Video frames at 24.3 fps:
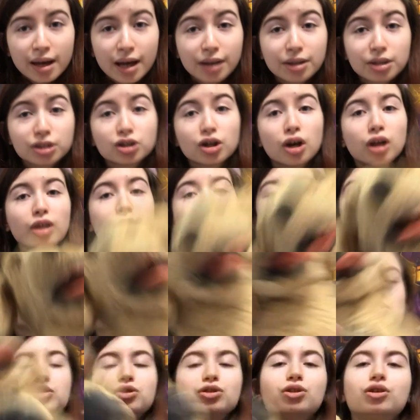And as always,
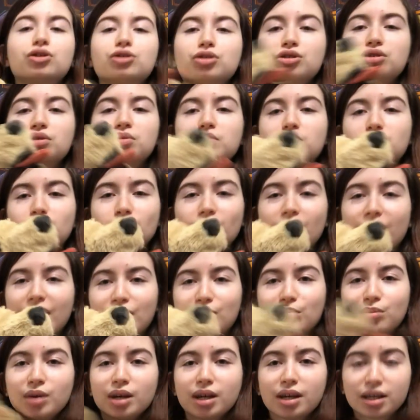be sure to
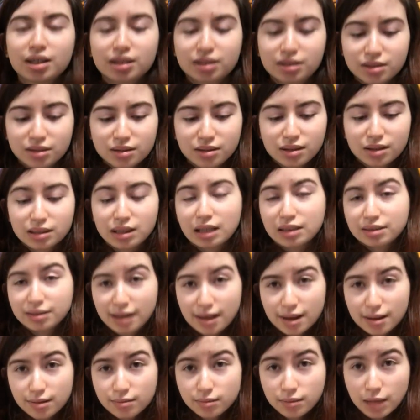subscribe because, as I
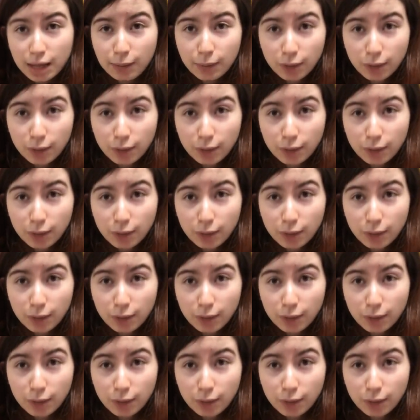said,